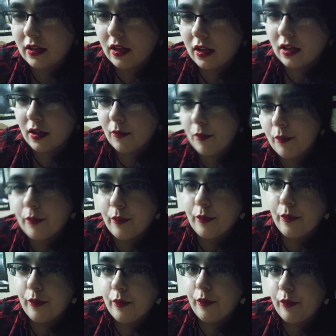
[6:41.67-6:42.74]
You
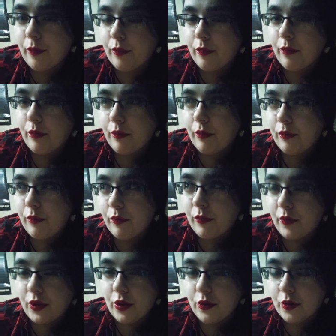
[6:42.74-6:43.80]

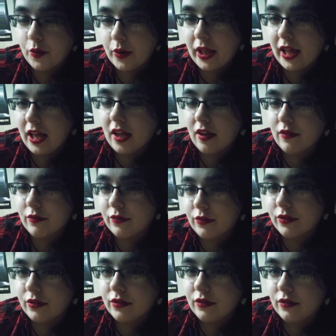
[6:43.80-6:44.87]
don't have
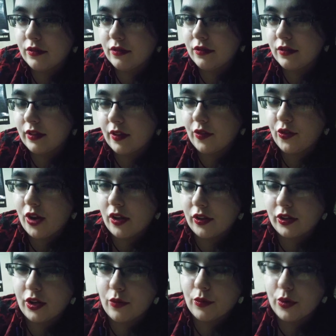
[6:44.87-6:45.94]

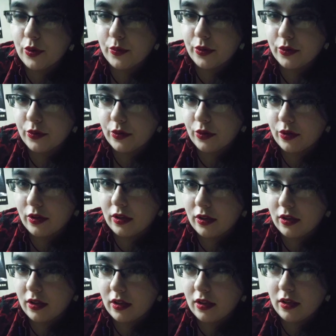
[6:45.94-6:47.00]
angelica root,
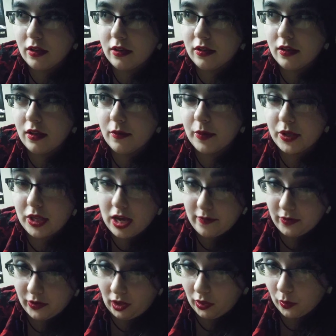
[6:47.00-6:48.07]
but you
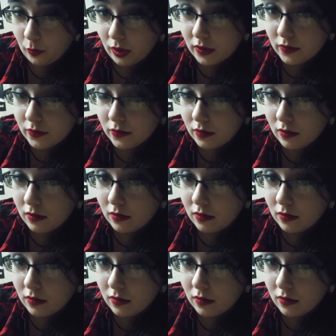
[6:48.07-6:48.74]
have all the other ones.